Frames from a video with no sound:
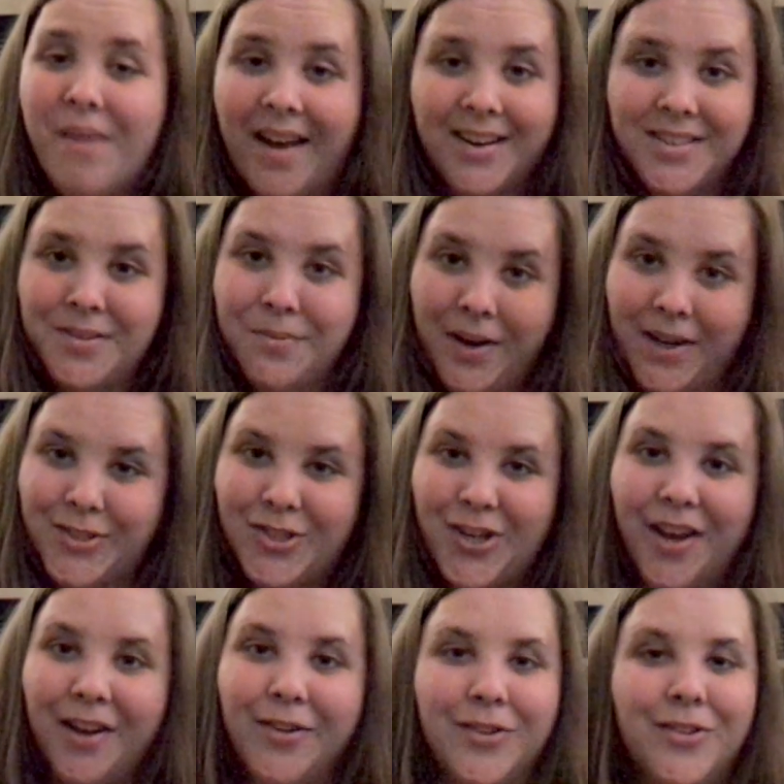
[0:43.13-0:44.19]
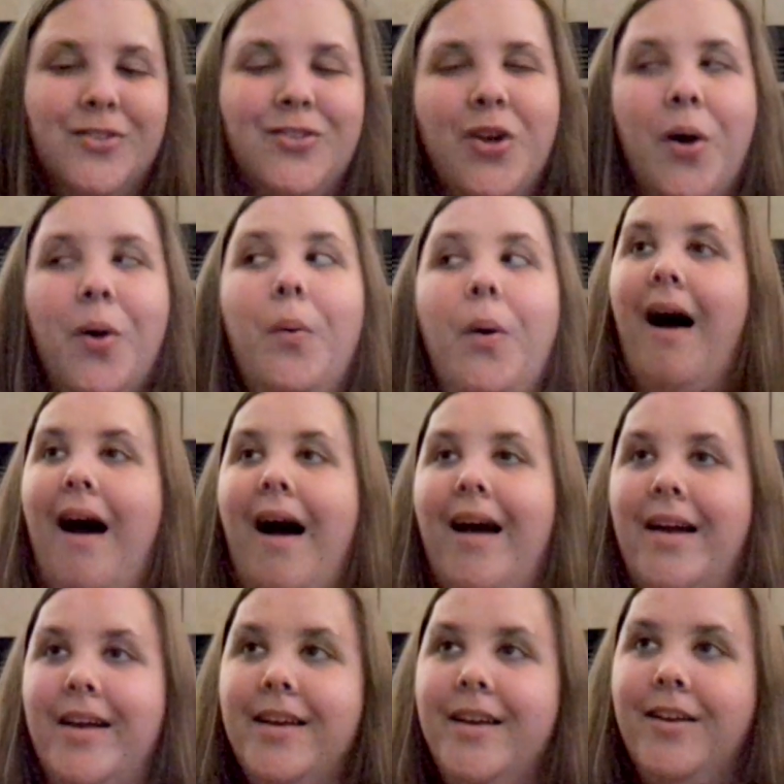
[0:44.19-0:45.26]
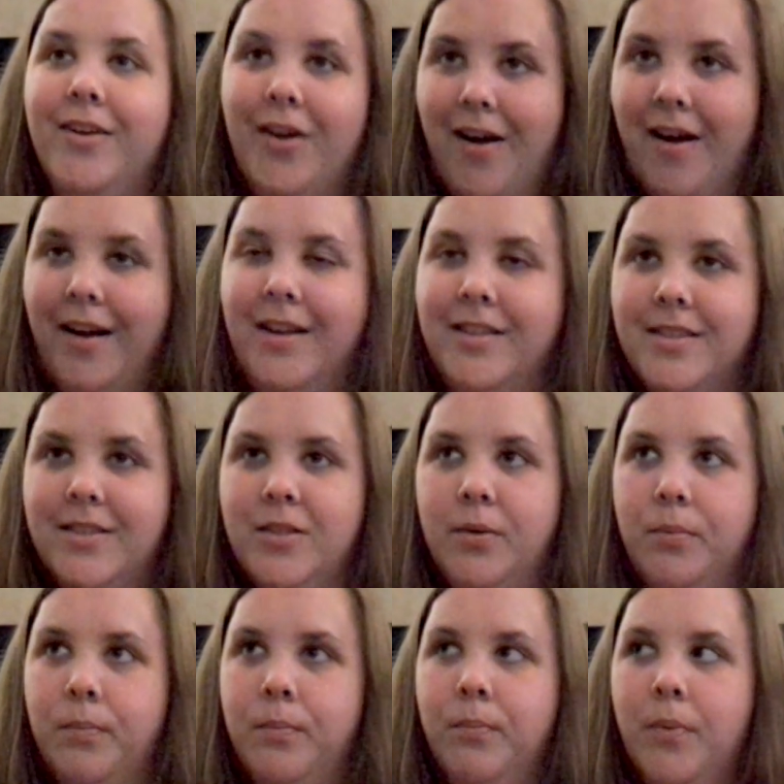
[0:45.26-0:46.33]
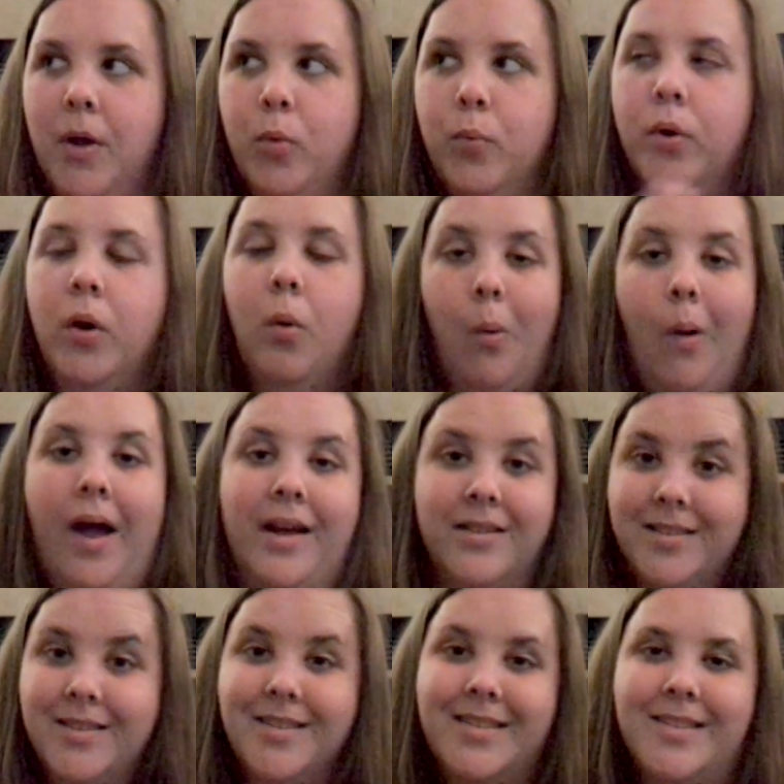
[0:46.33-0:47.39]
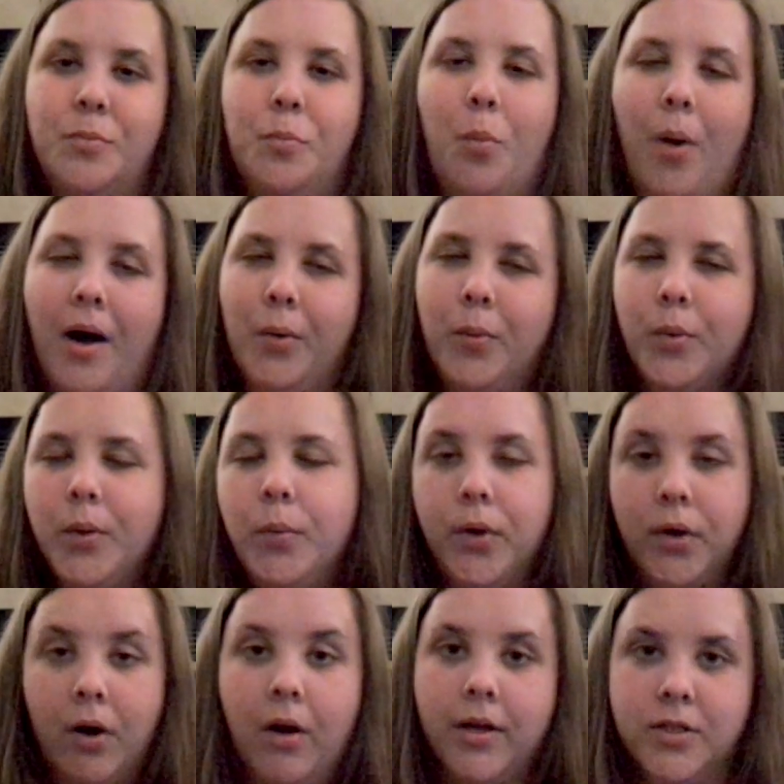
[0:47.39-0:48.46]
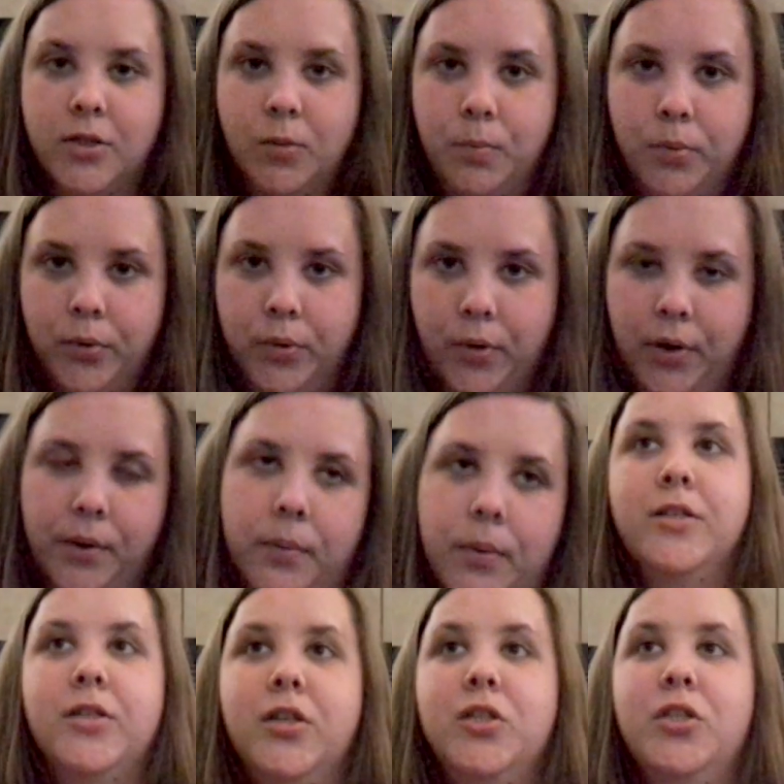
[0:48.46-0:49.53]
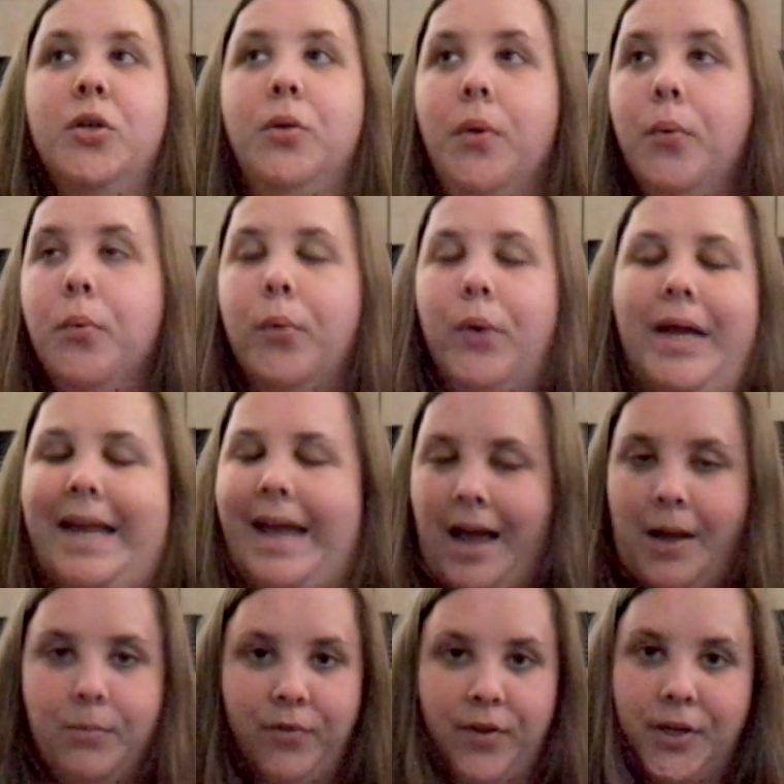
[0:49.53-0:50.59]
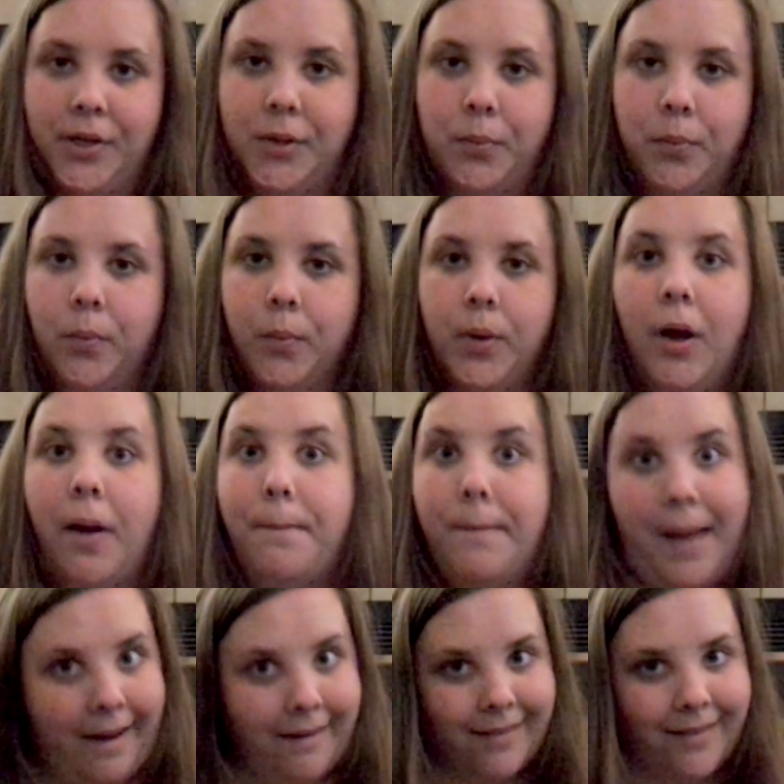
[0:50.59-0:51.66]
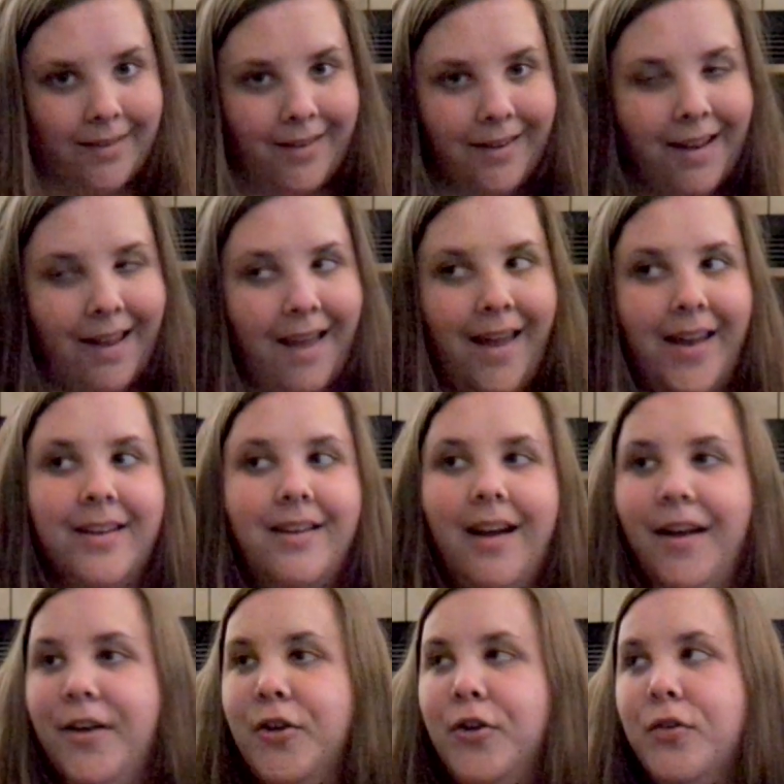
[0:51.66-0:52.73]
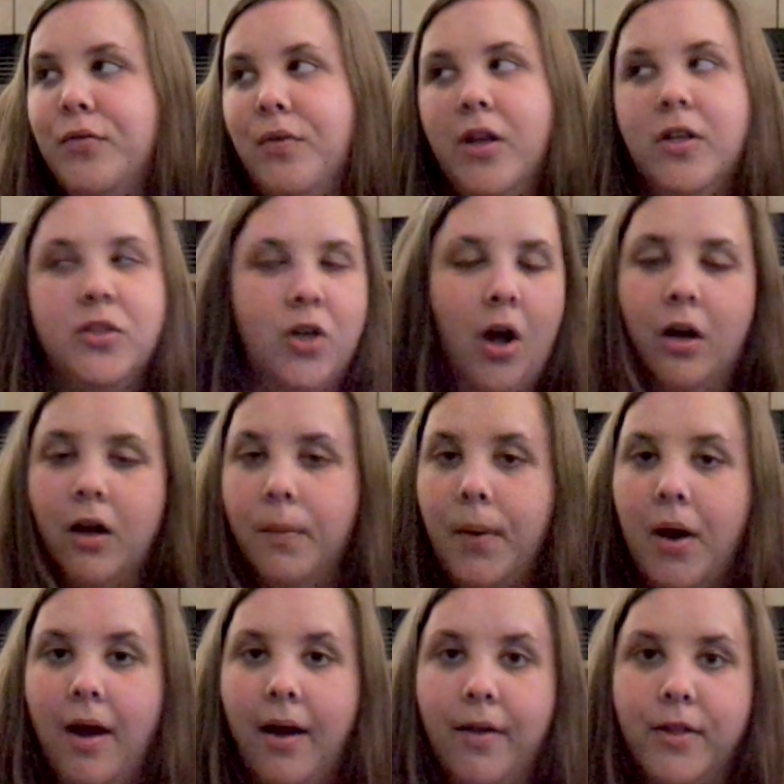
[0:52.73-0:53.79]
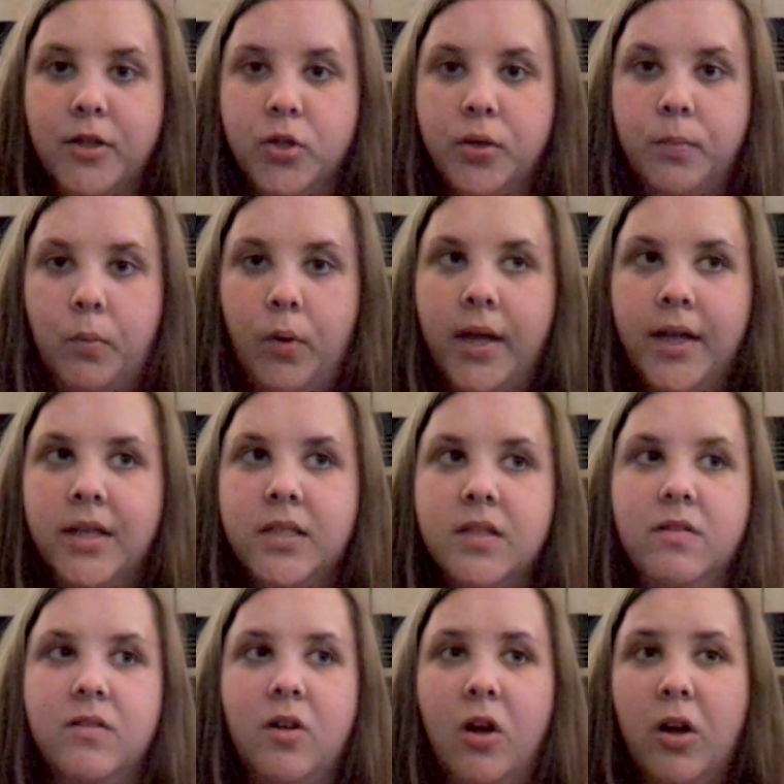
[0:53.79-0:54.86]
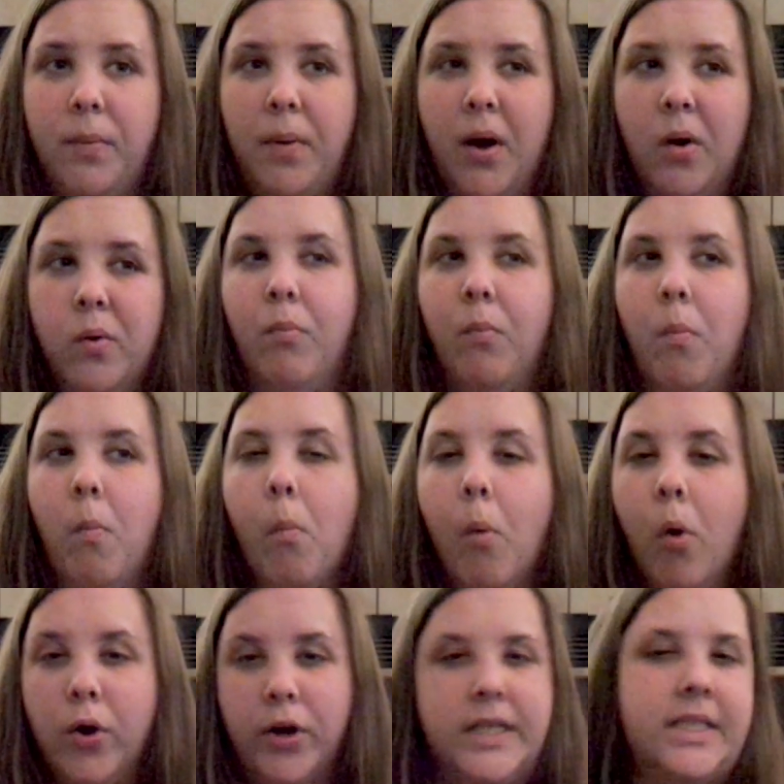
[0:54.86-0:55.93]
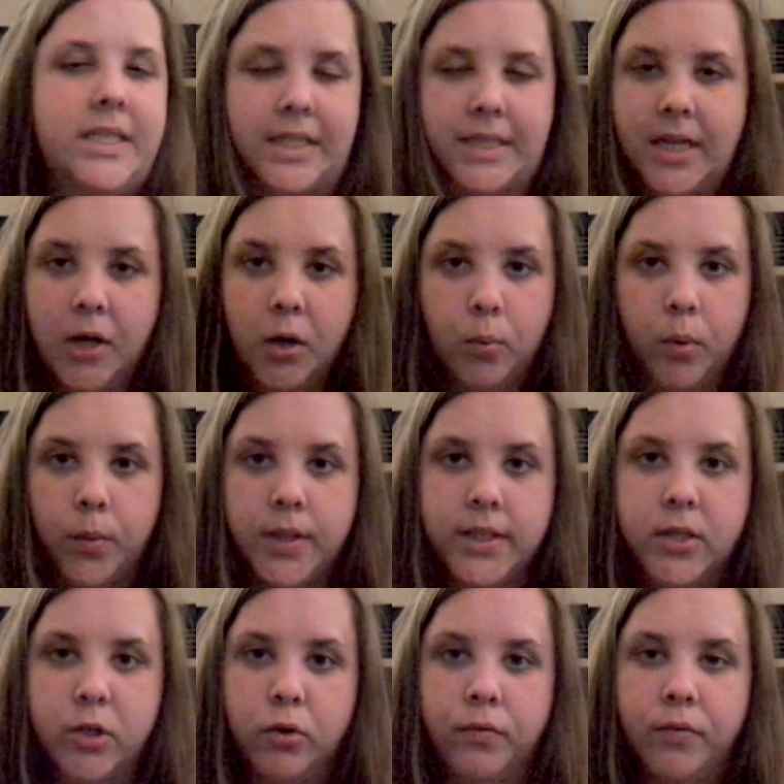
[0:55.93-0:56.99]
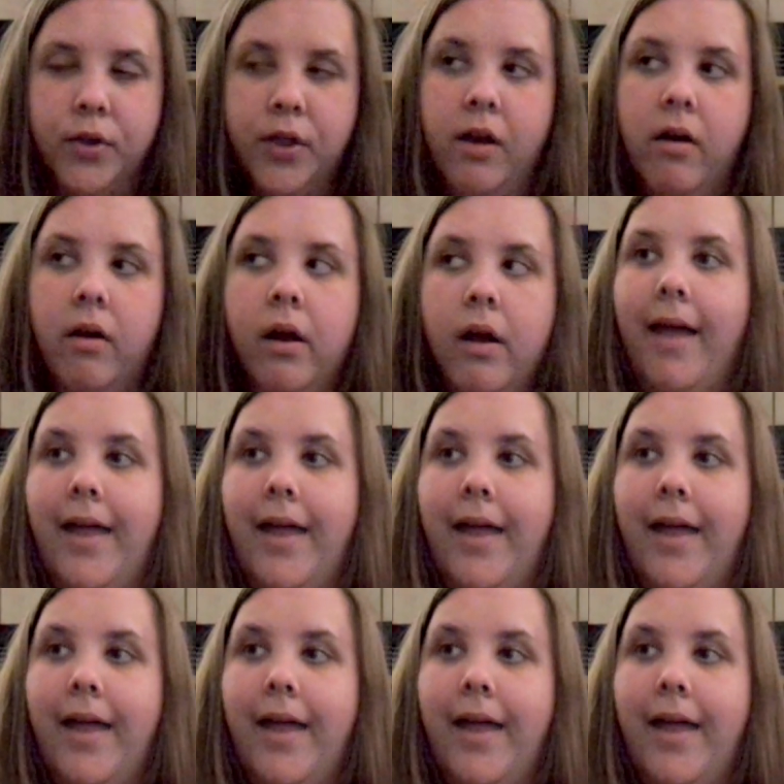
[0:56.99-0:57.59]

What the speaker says: To my channel. So I got some requests while we were gone to Peru to do a recap video when we got back and kind of talk about how the trip went, talk about more in detail what we did over there,